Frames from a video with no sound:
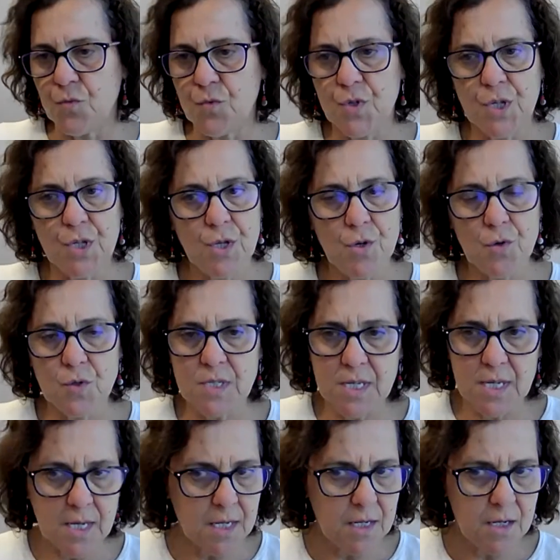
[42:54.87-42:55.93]
did you
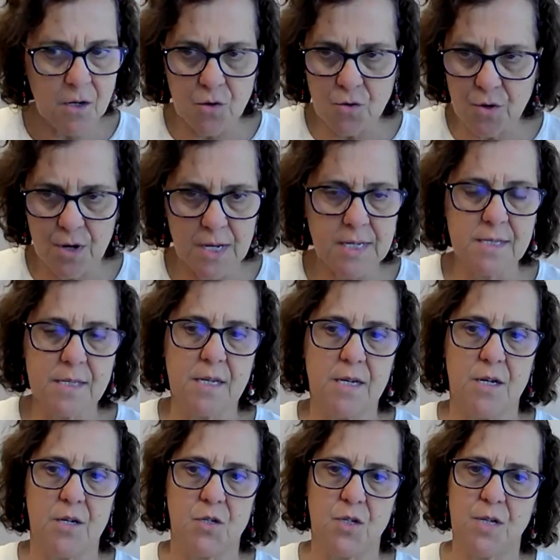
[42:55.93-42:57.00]
see in your
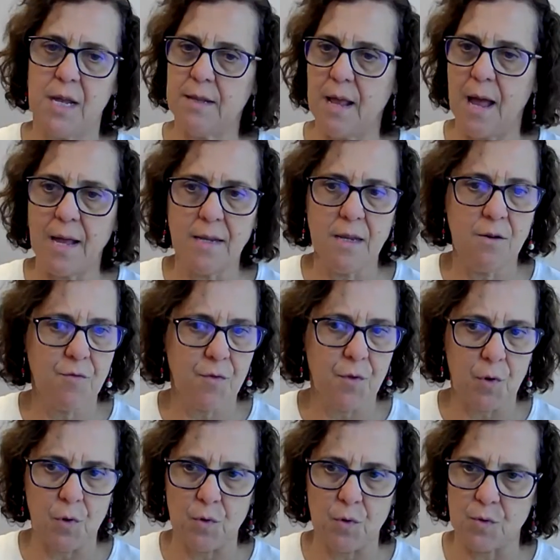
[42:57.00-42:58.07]
research that any of
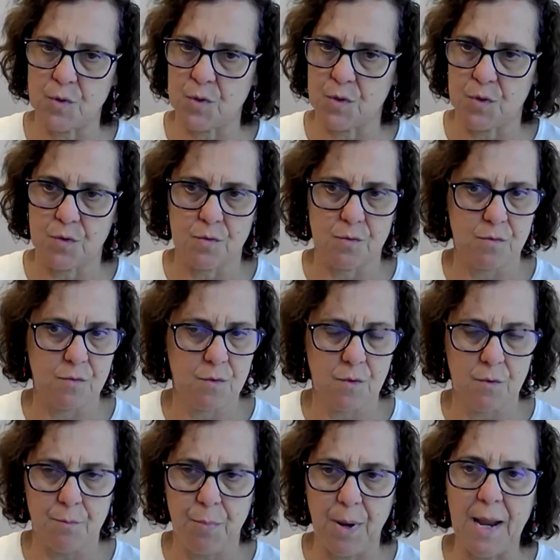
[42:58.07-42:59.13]
those
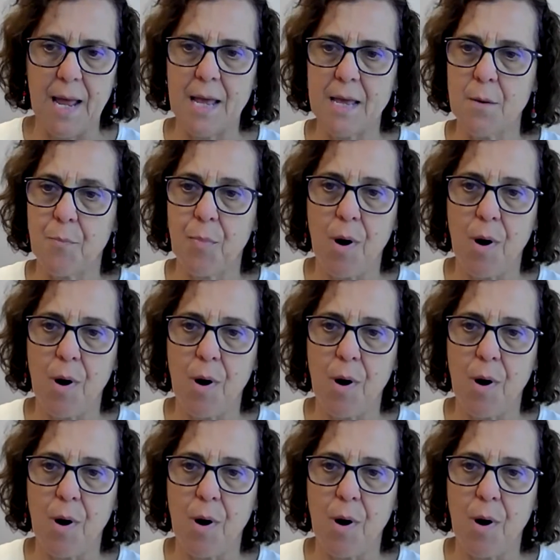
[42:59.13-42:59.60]
play a